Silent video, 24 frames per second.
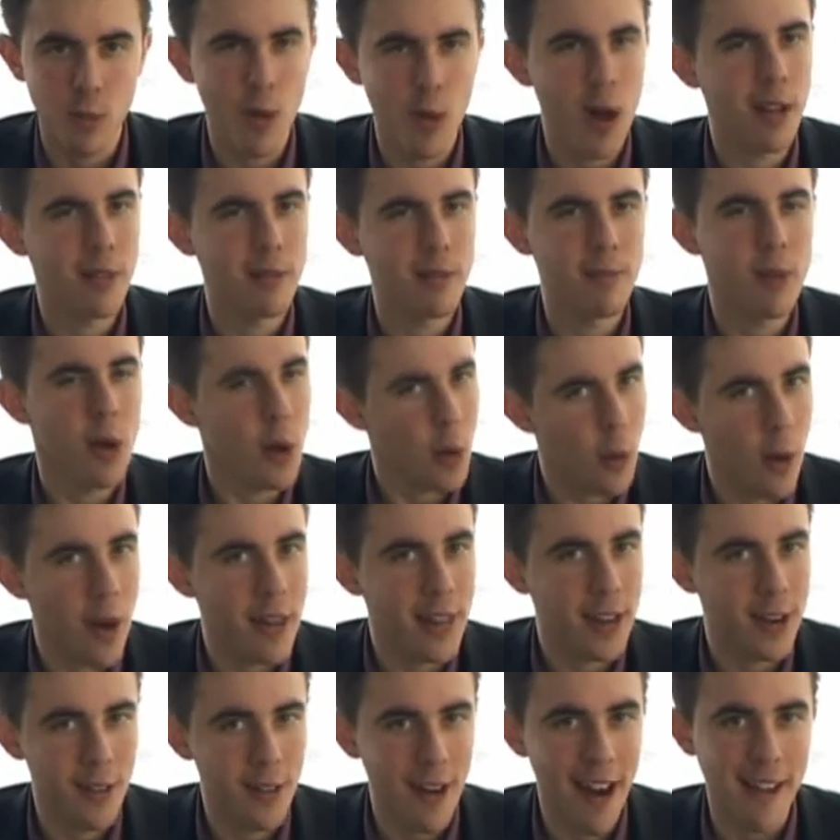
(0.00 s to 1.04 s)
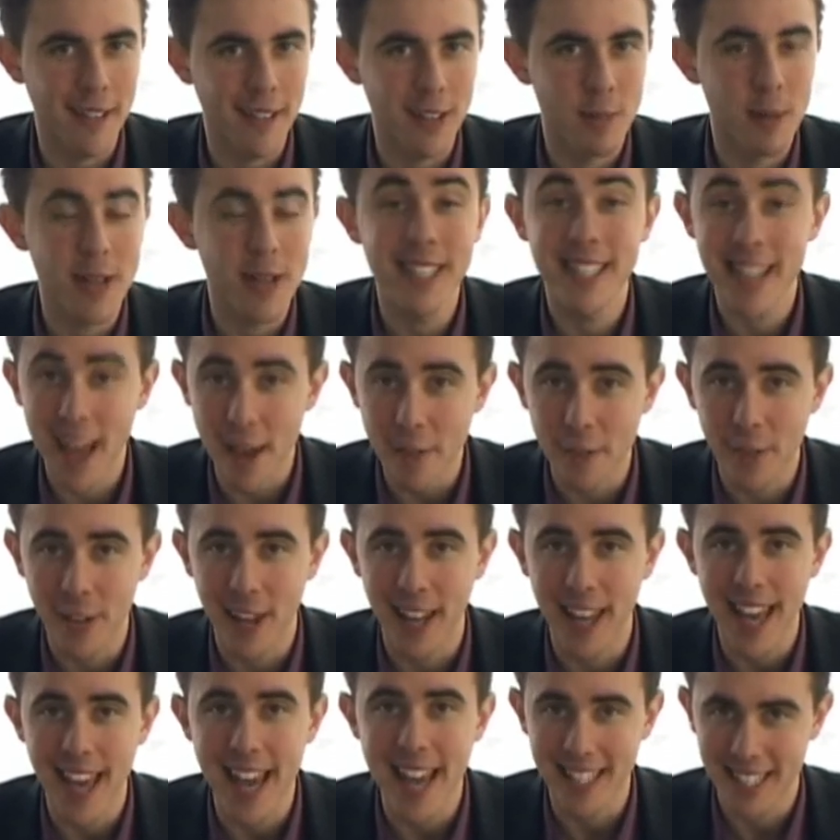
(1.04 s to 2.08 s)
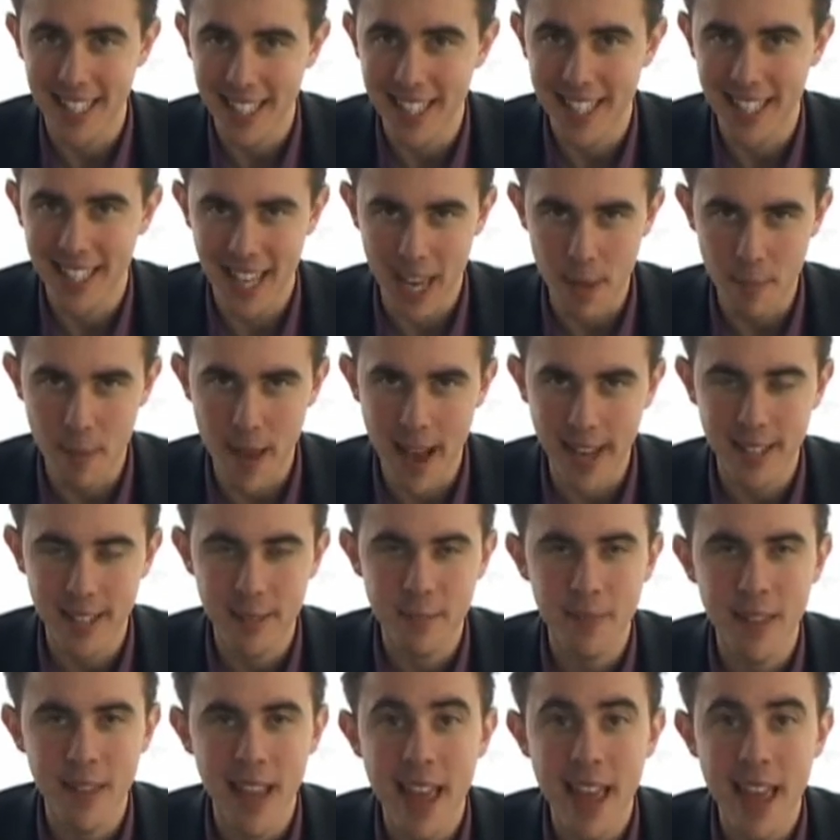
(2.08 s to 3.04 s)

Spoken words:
Well, not quite the ground, but definitely into the seabed.